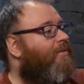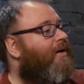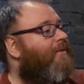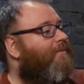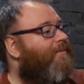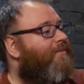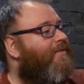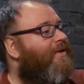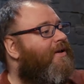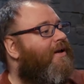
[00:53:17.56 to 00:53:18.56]
wow. had
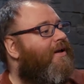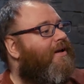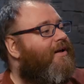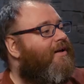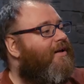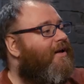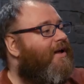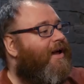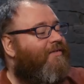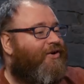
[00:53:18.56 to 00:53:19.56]
planned the whole thing.
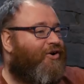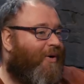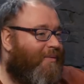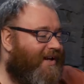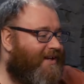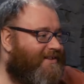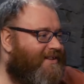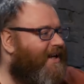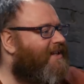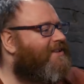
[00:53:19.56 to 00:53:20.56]
In the comics,
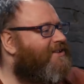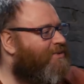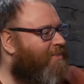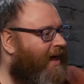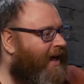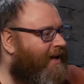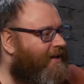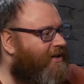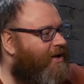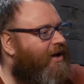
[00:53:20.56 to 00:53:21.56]
it's
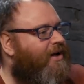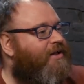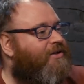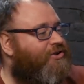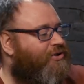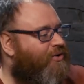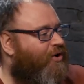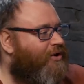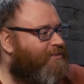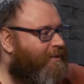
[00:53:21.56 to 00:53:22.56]
explained... Two
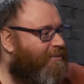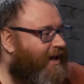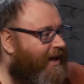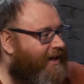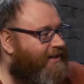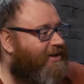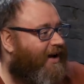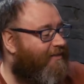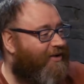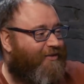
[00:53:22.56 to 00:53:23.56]
cosmic beings are
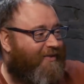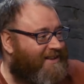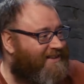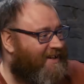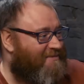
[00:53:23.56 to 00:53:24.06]
having a wrestling